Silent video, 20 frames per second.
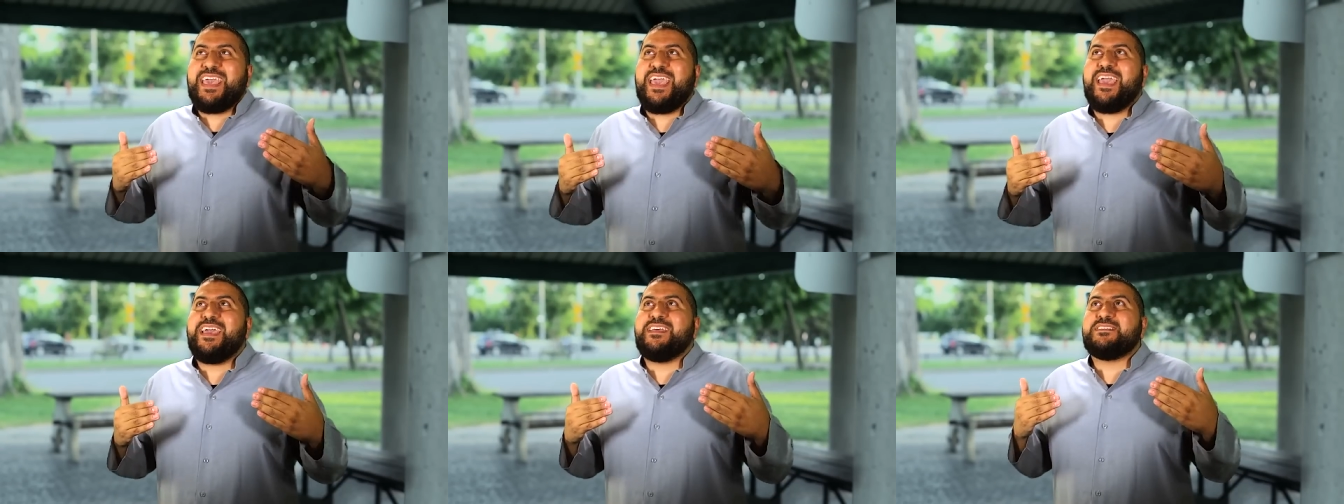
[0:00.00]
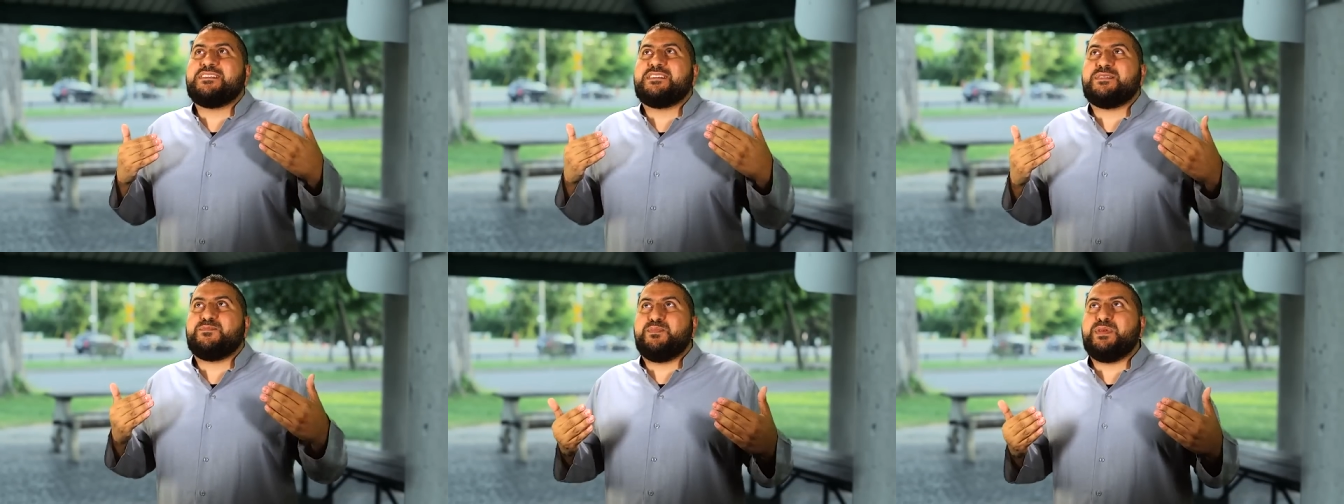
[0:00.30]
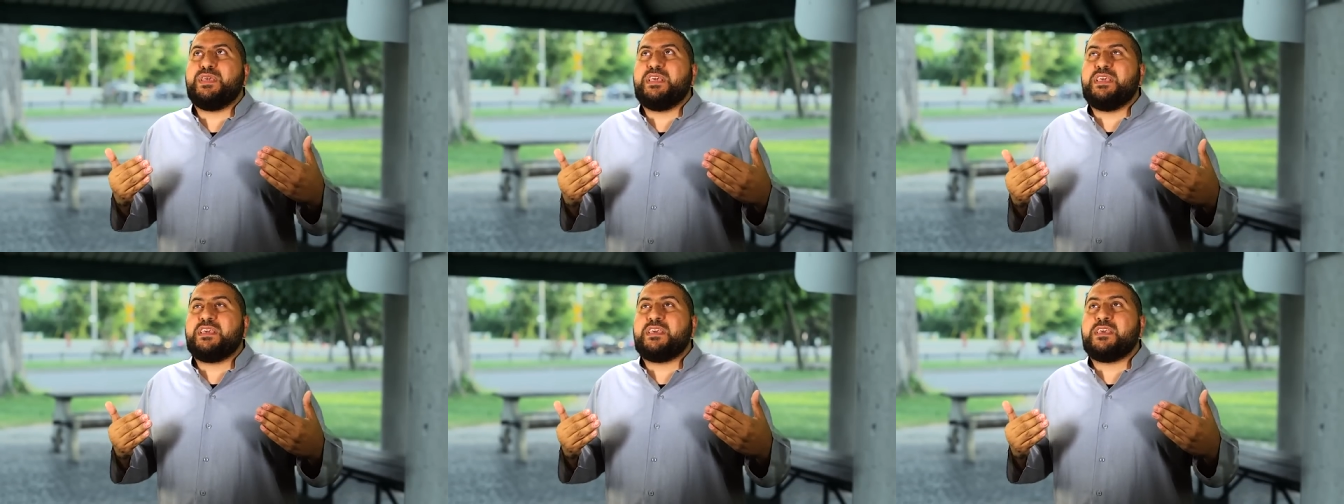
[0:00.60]
can't
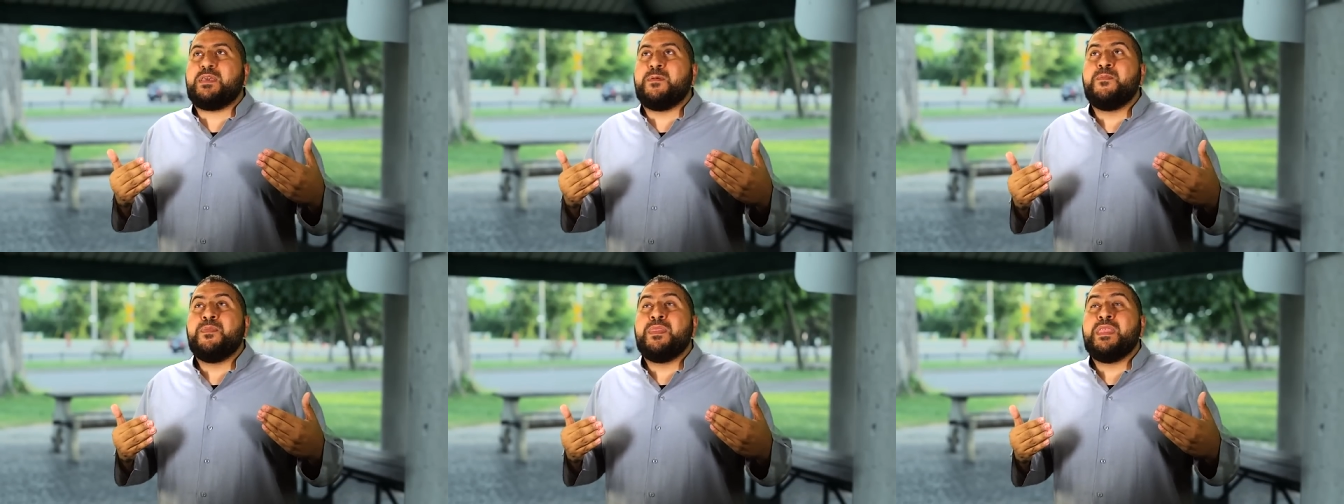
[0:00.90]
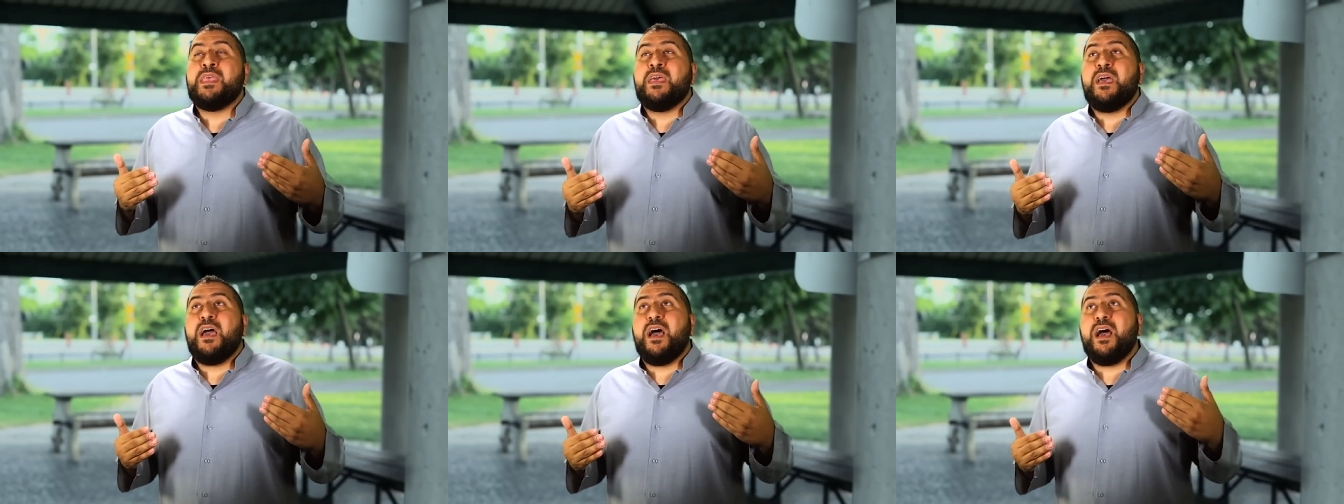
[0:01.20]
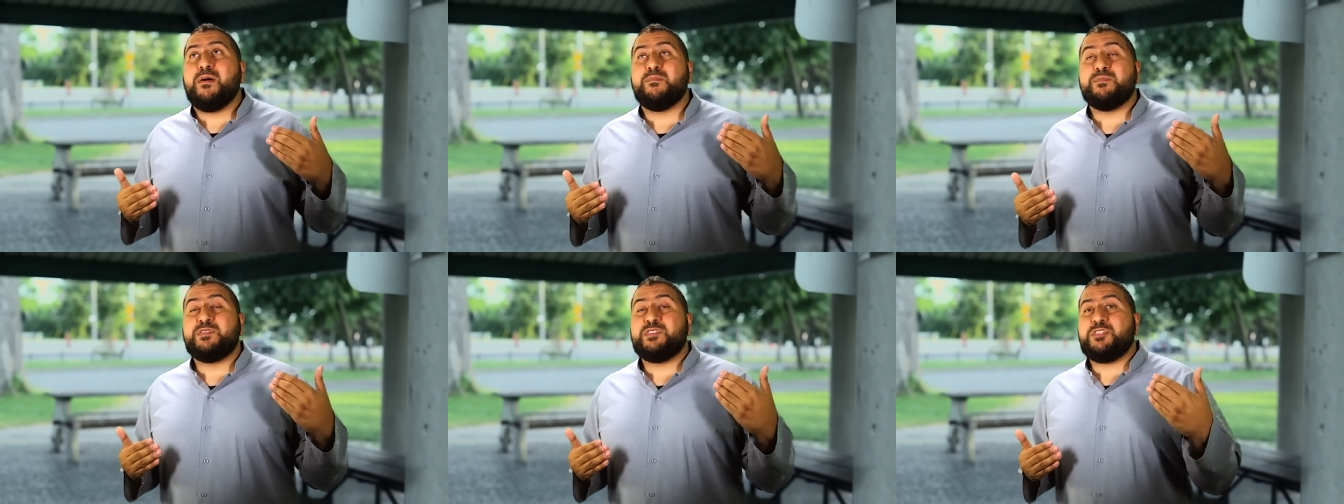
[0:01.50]
speak
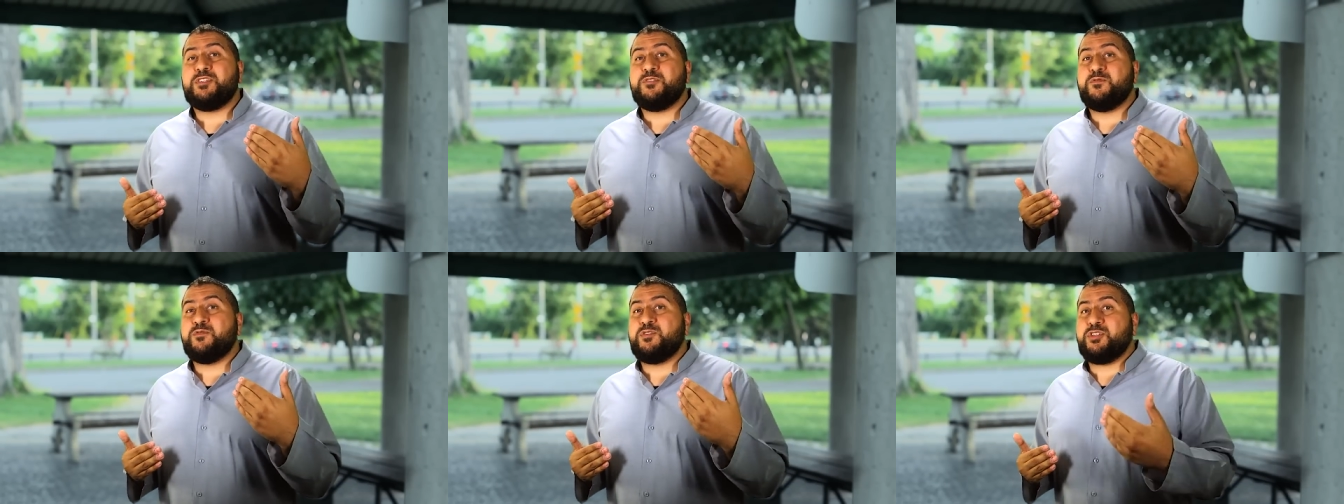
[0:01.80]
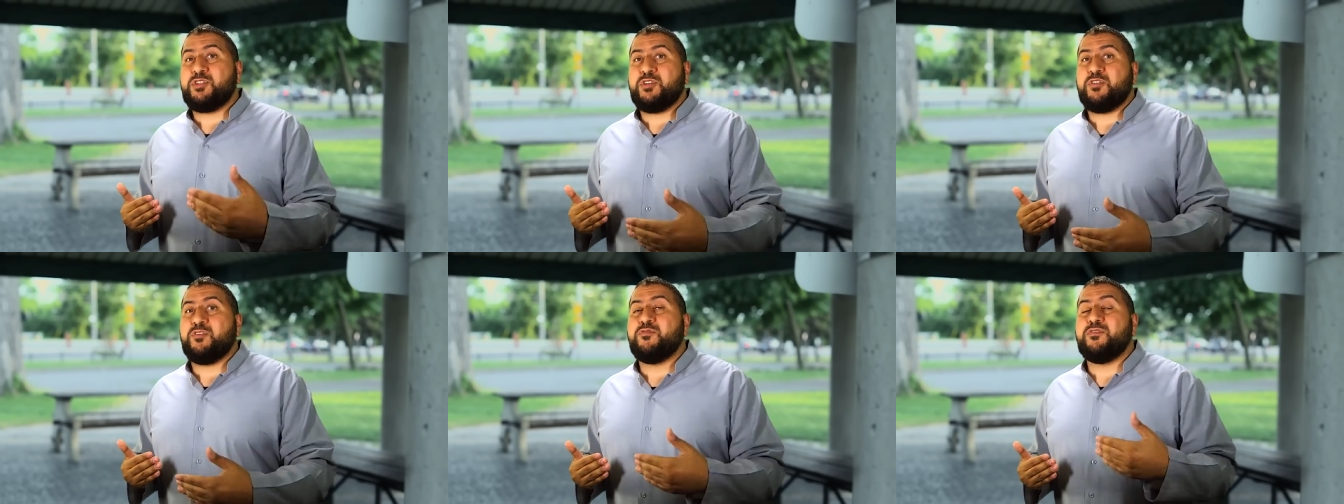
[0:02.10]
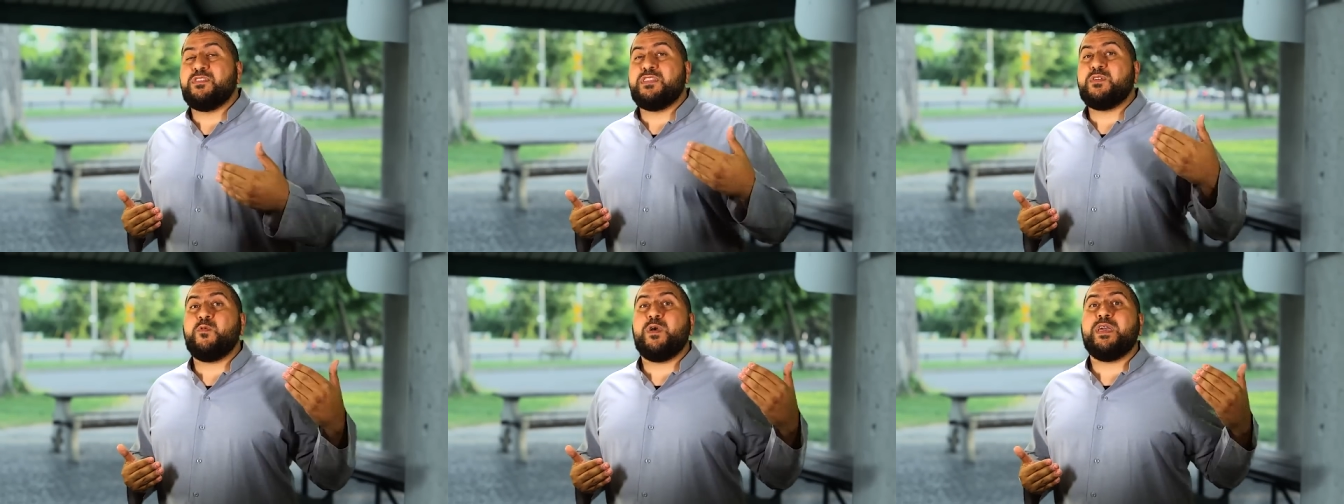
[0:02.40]
um, to
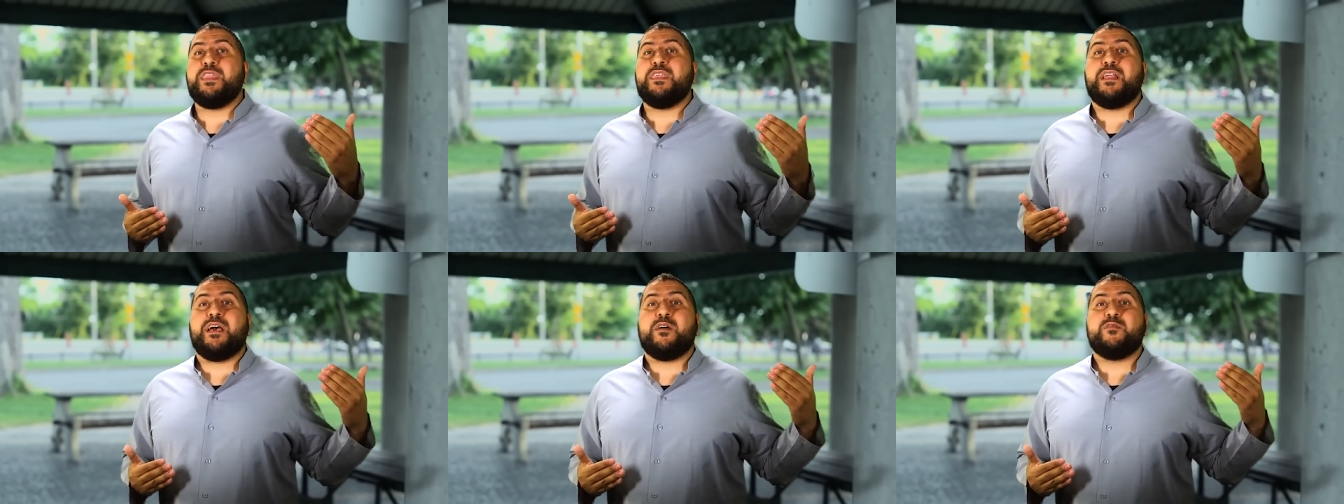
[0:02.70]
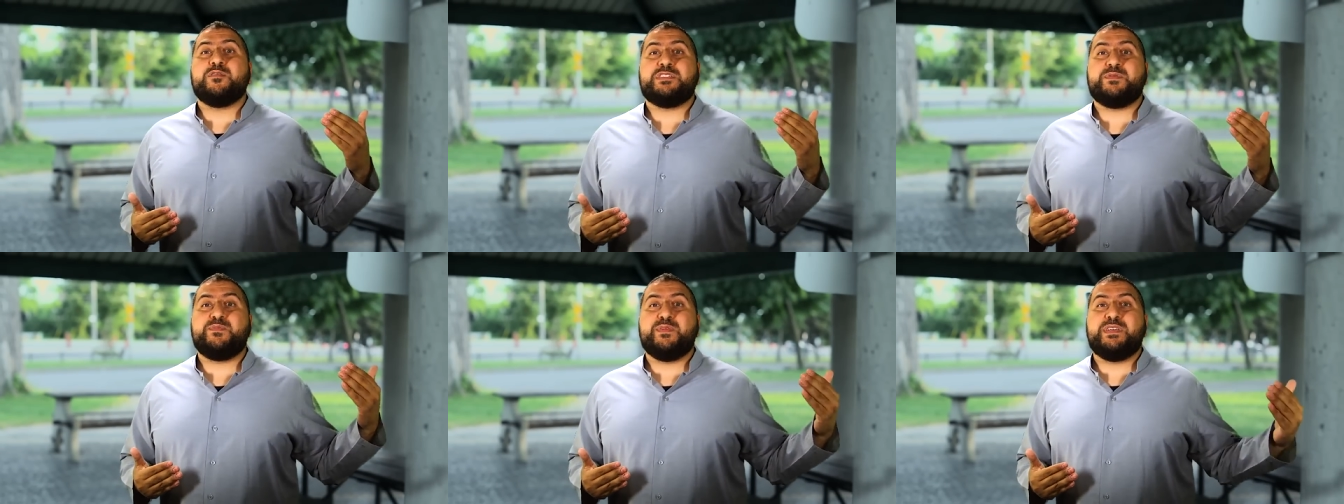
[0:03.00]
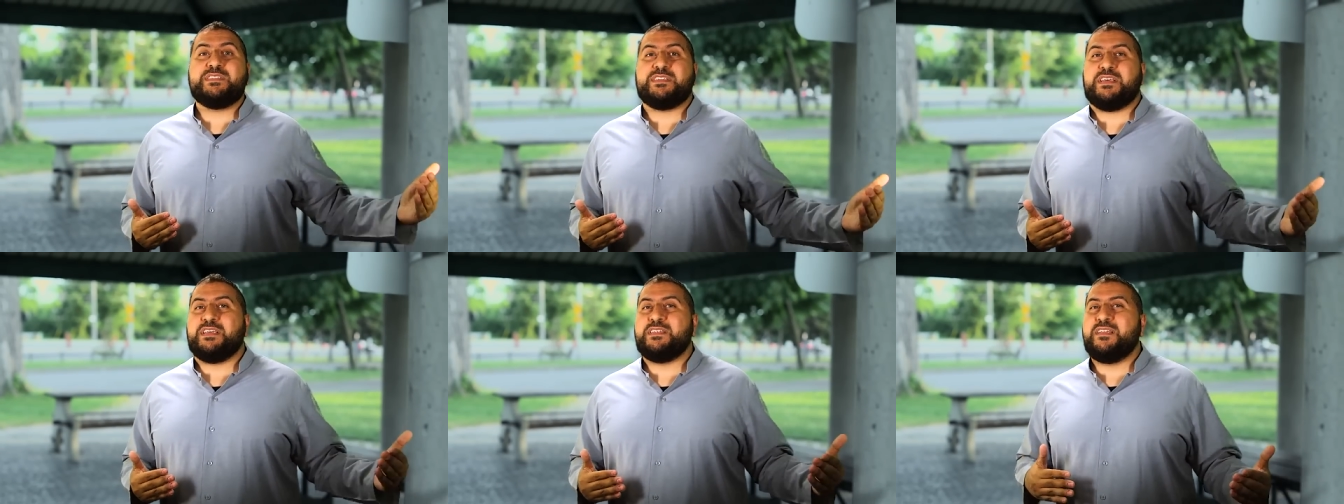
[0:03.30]
children the way that I would
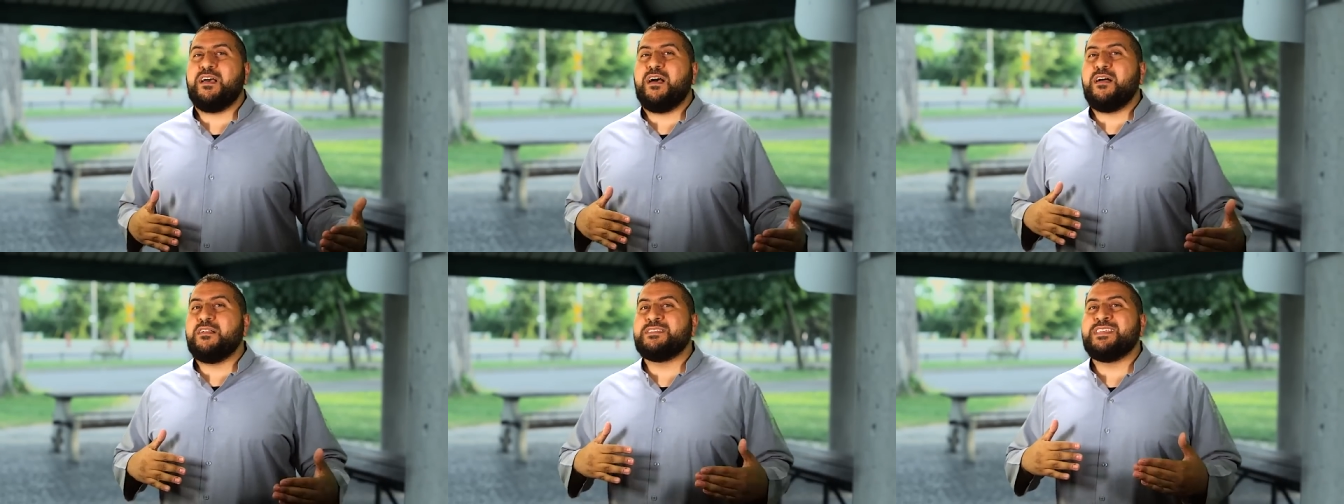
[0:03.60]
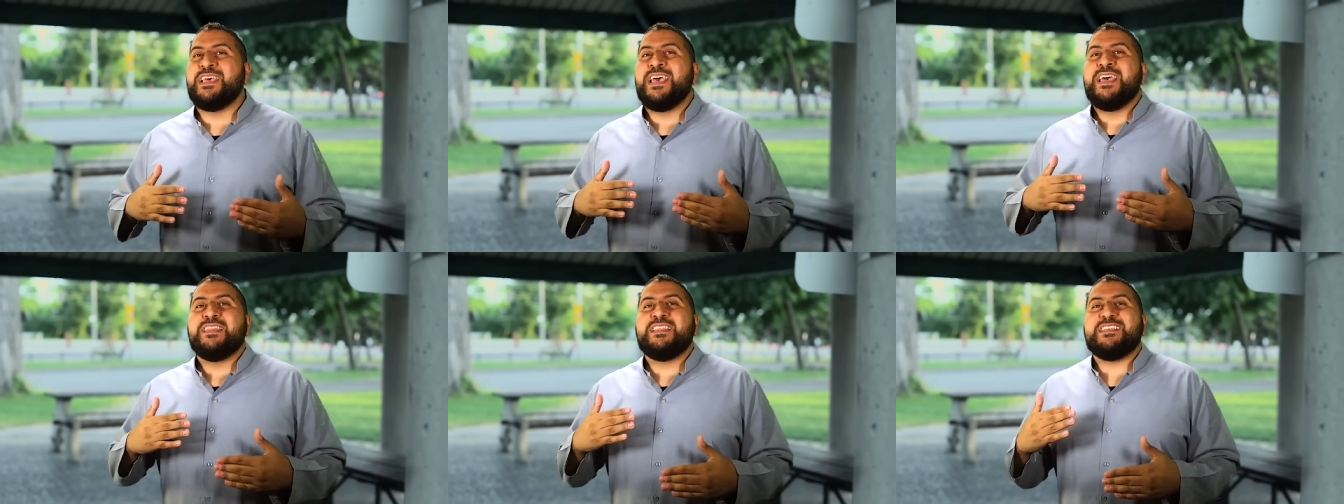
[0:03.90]
speak to adults.